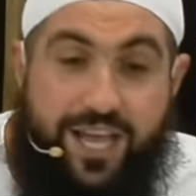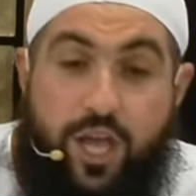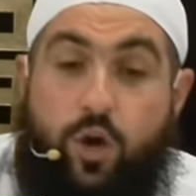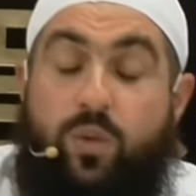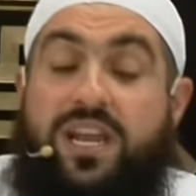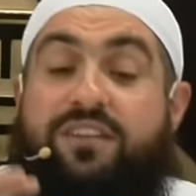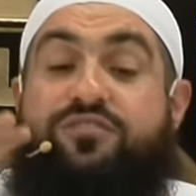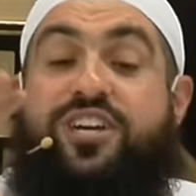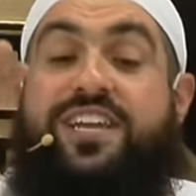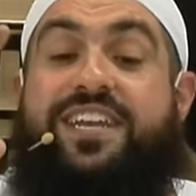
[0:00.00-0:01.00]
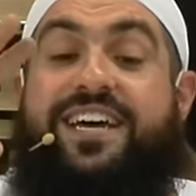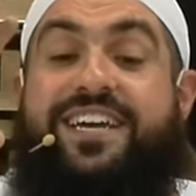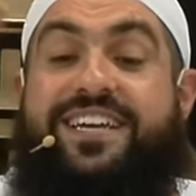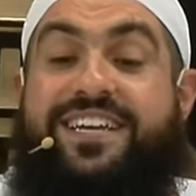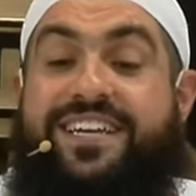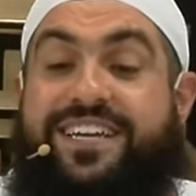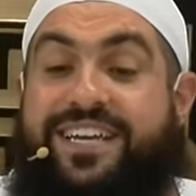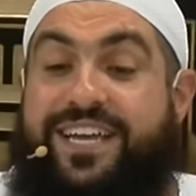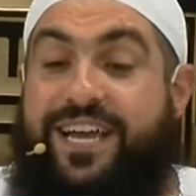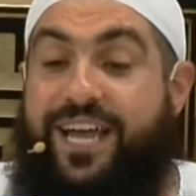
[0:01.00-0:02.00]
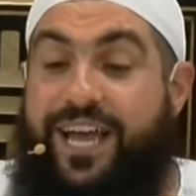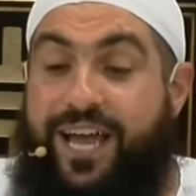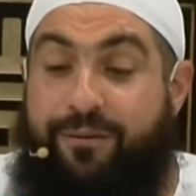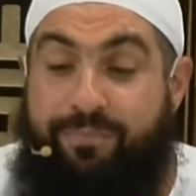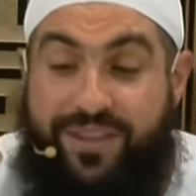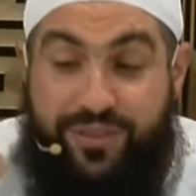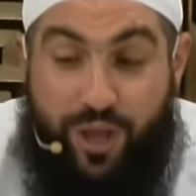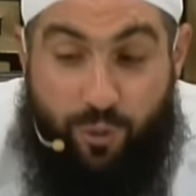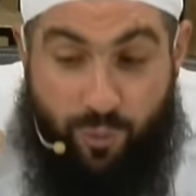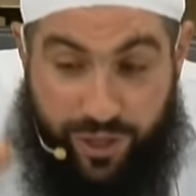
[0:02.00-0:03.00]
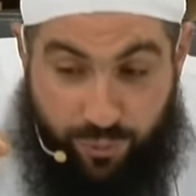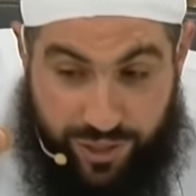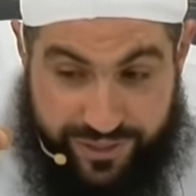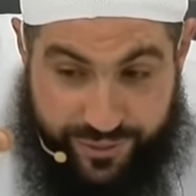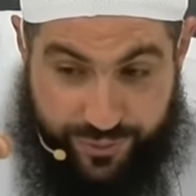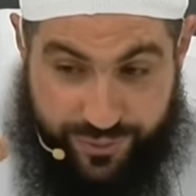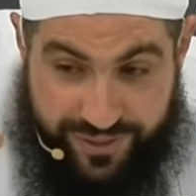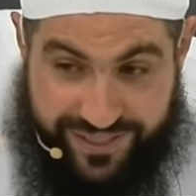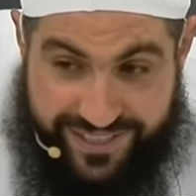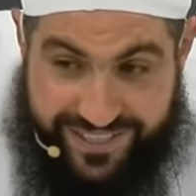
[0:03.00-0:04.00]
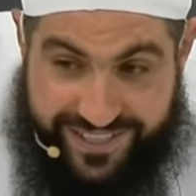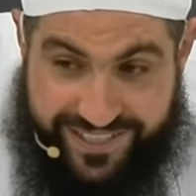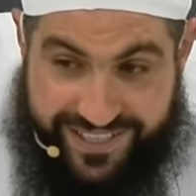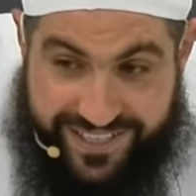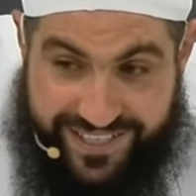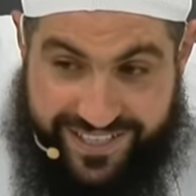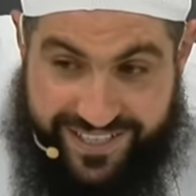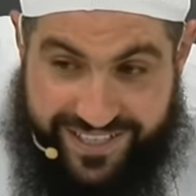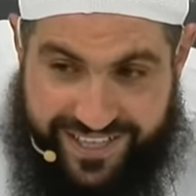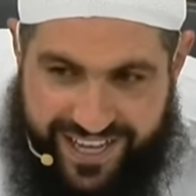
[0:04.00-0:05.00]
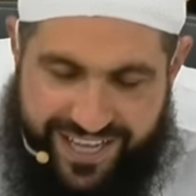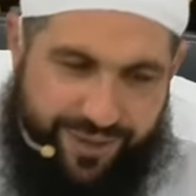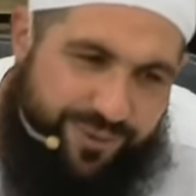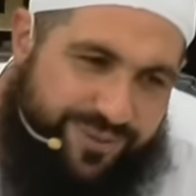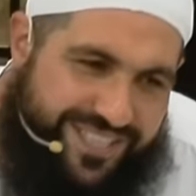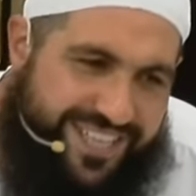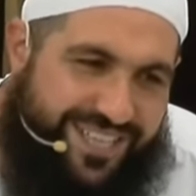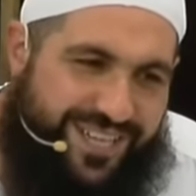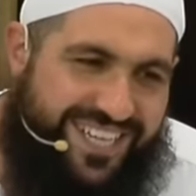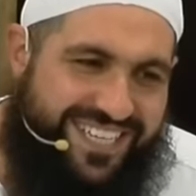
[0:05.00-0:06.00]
we love Jannah, but no one wants to. Ah, no one wants to die.